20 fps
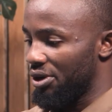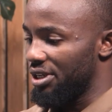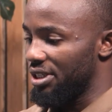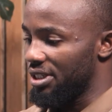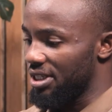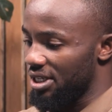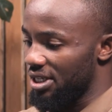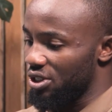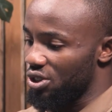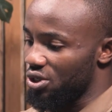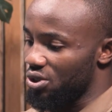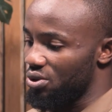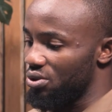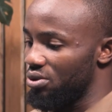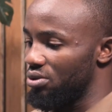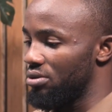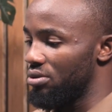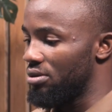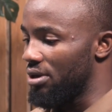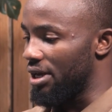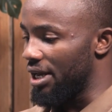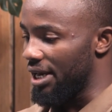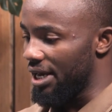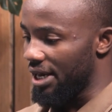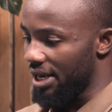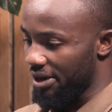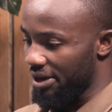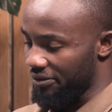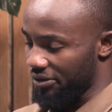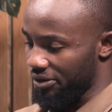Corinthians
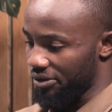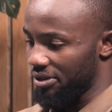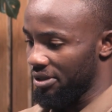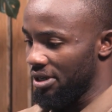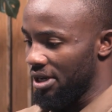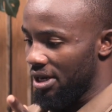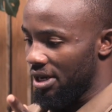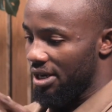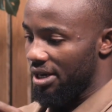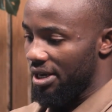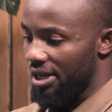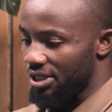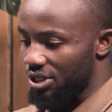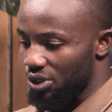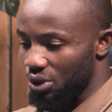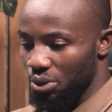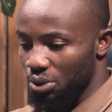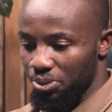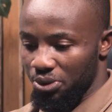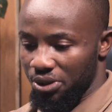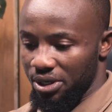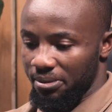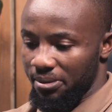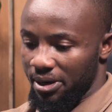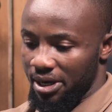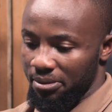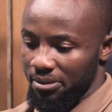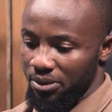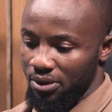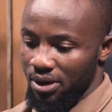2:11, let's open the
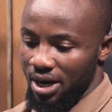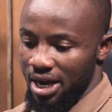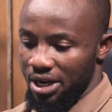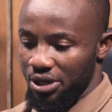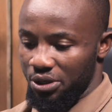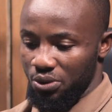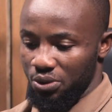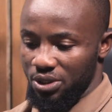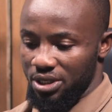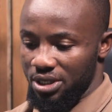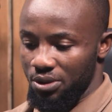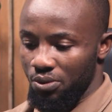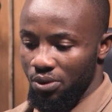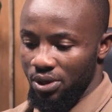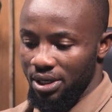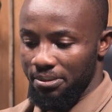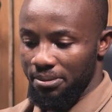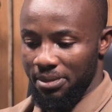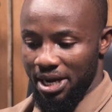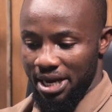Bible and you see what the